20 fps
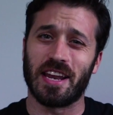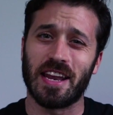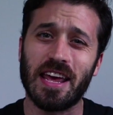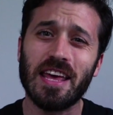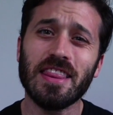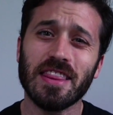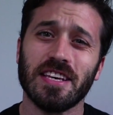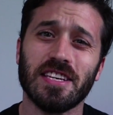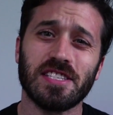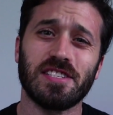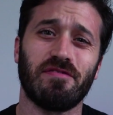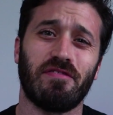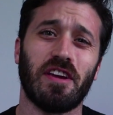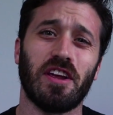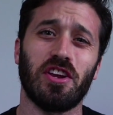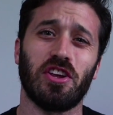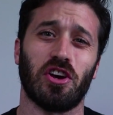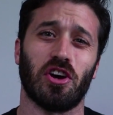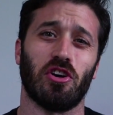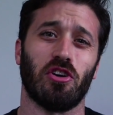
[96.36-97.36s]
and in this
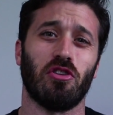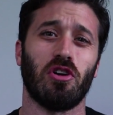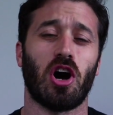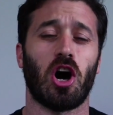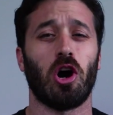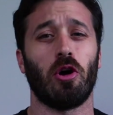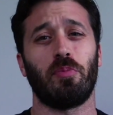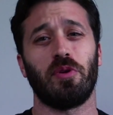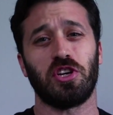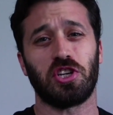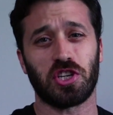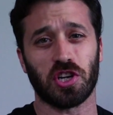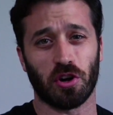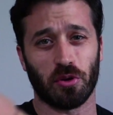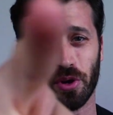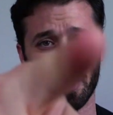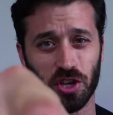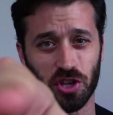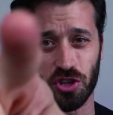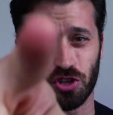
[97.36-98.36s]
video I'll be
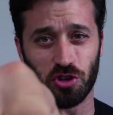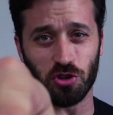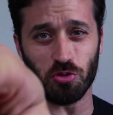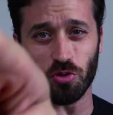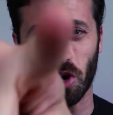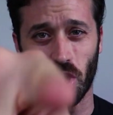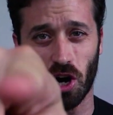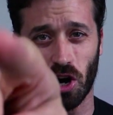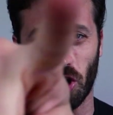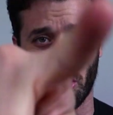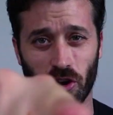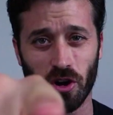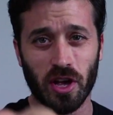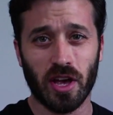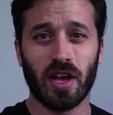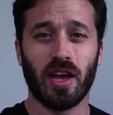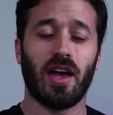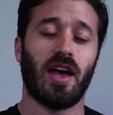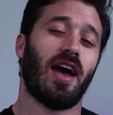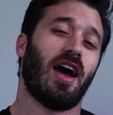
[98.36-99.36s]
showing you all
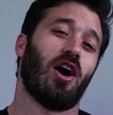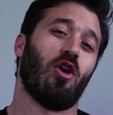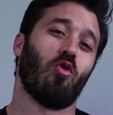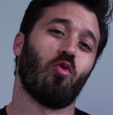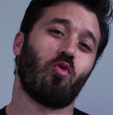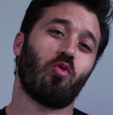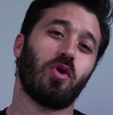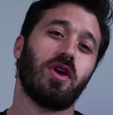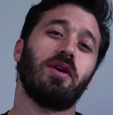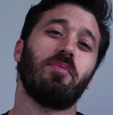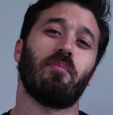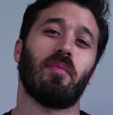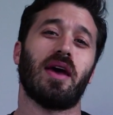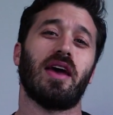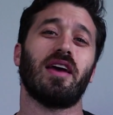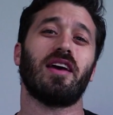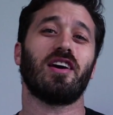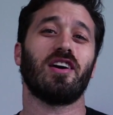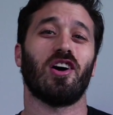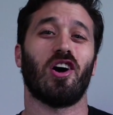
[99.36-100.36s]
how we
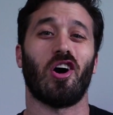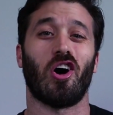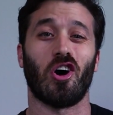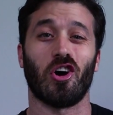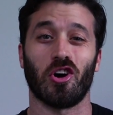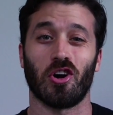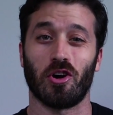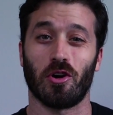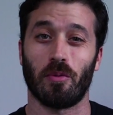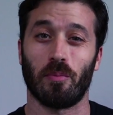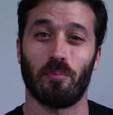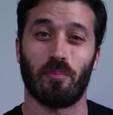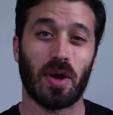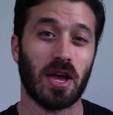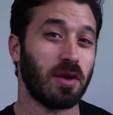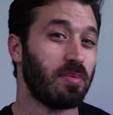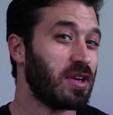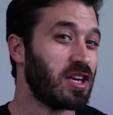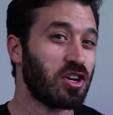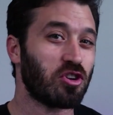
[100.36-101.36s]
make our
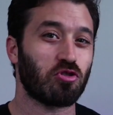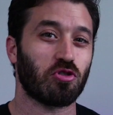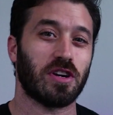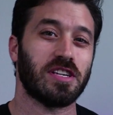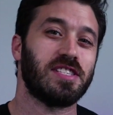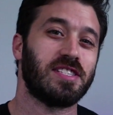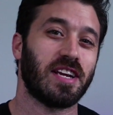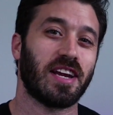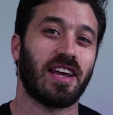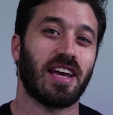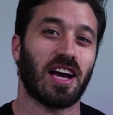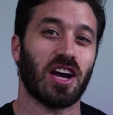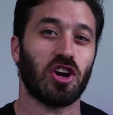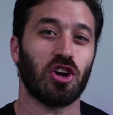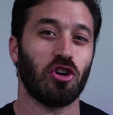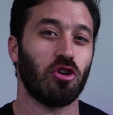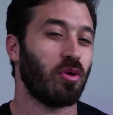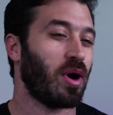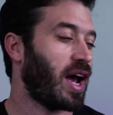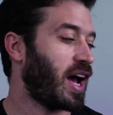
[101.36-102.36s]
baby Crested
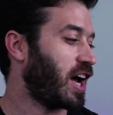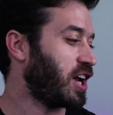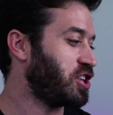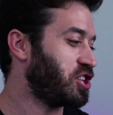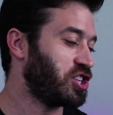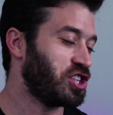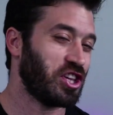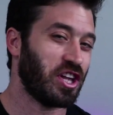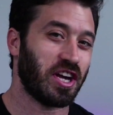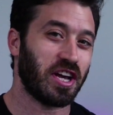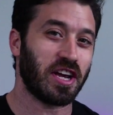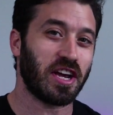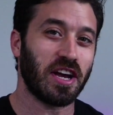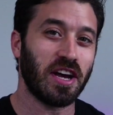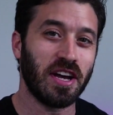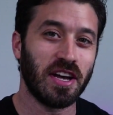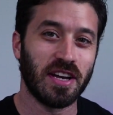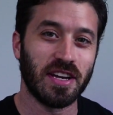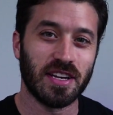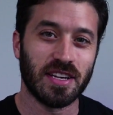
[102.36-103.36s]
Gecko
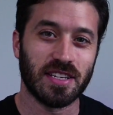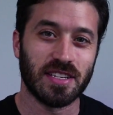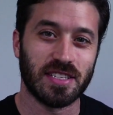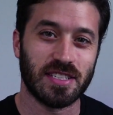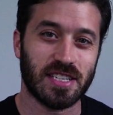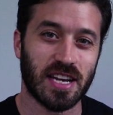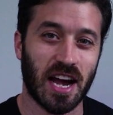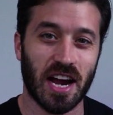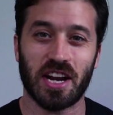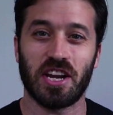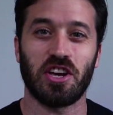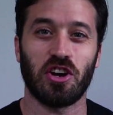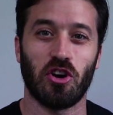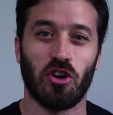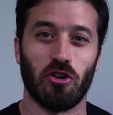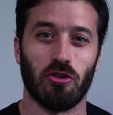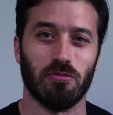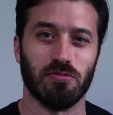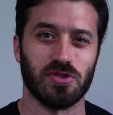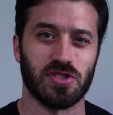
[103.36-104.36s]
hatchling tiny
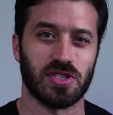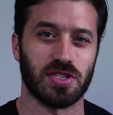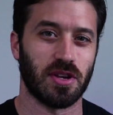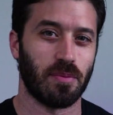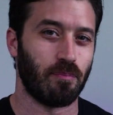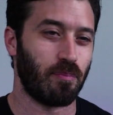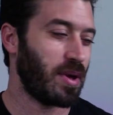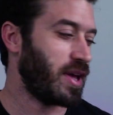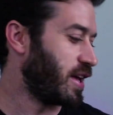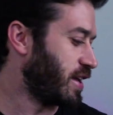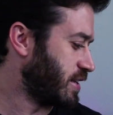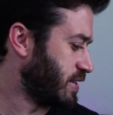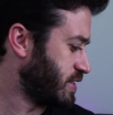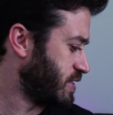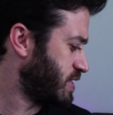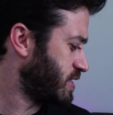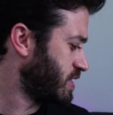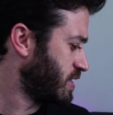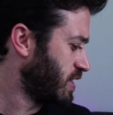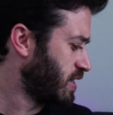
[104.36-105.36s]
homes,
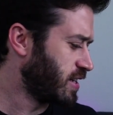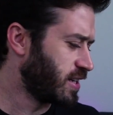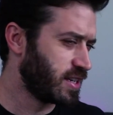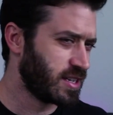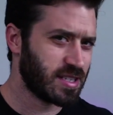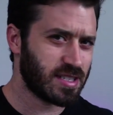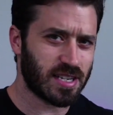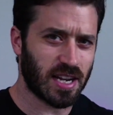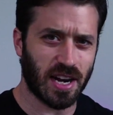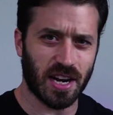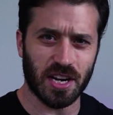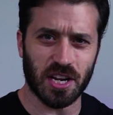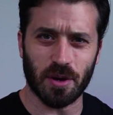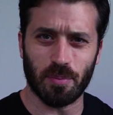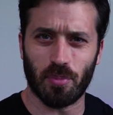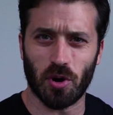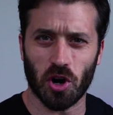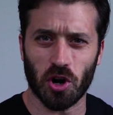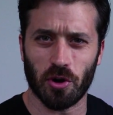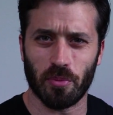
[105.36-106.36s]
bins, tiny
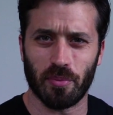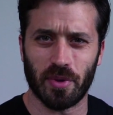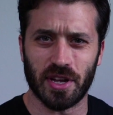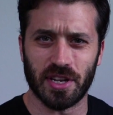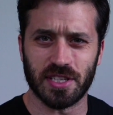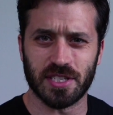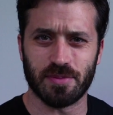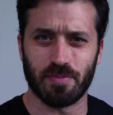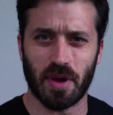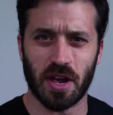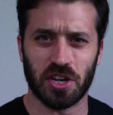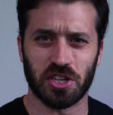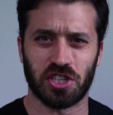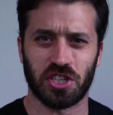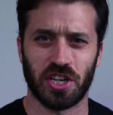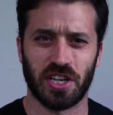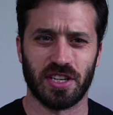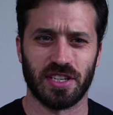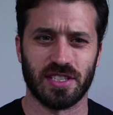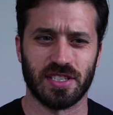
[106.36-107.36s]
apartments,
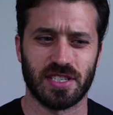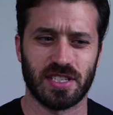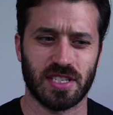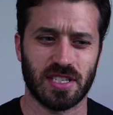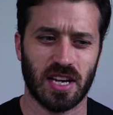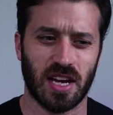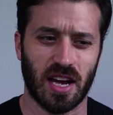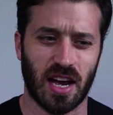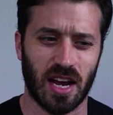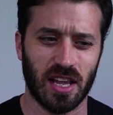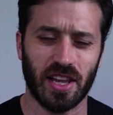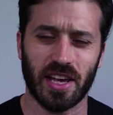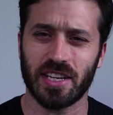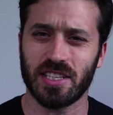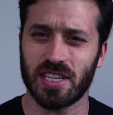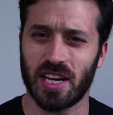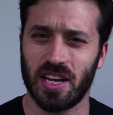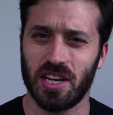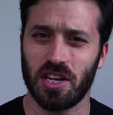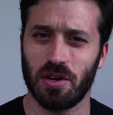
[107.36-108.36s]
mansions. I like
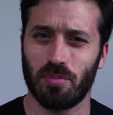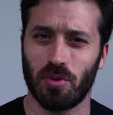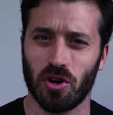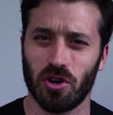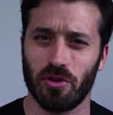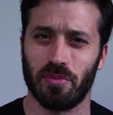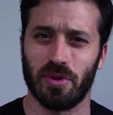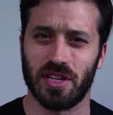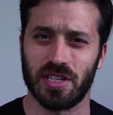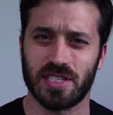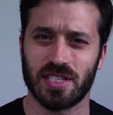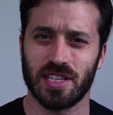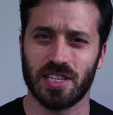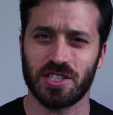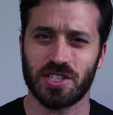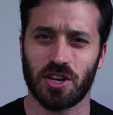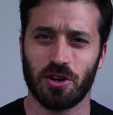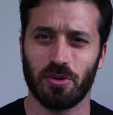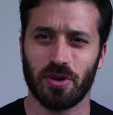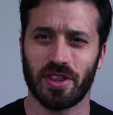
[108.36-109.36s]
tiny apartments,
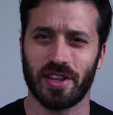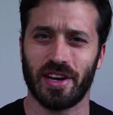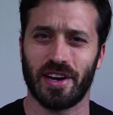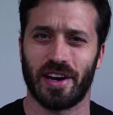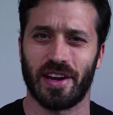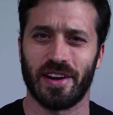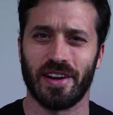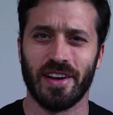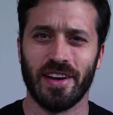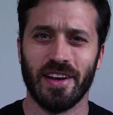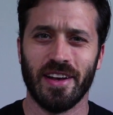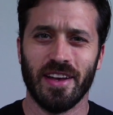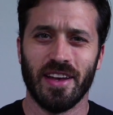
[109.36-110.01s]
let's go with that.